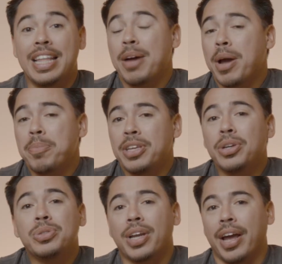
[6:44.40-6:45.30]
And that might be
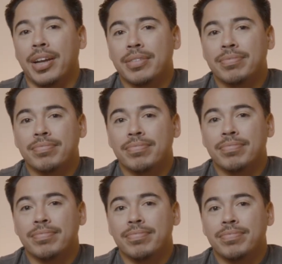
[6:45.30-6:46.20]
you today.
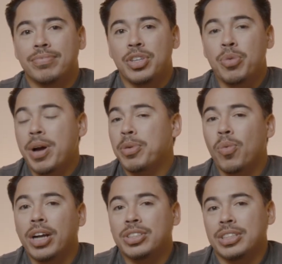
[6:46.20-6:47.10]
You might be
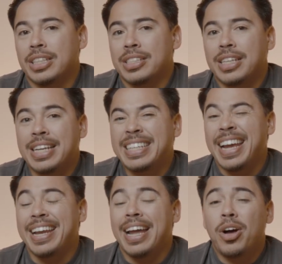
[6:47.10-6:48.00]
watching this and
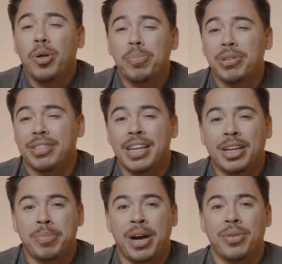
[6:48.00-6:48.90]
can't help but
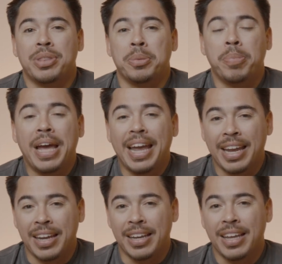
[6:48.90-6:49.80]
think about the
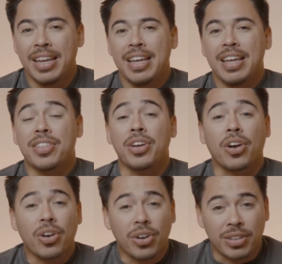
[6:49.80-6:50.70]
pain, the
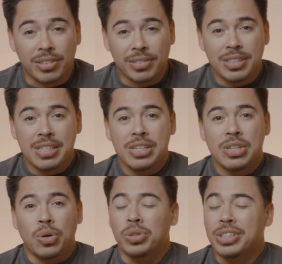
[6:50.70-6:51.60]
hurt,
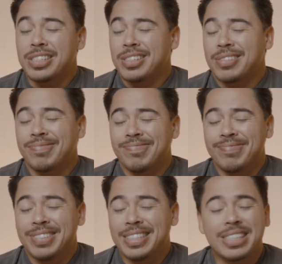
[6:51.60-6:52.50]
or just
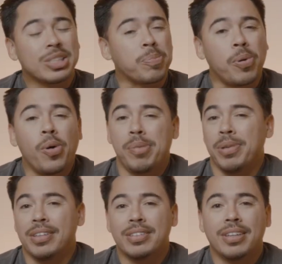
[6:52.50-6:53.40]
the
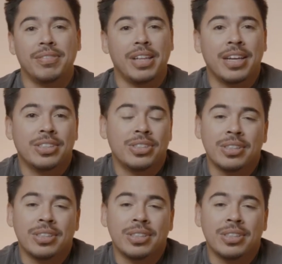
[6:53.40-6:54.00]
disappointment of last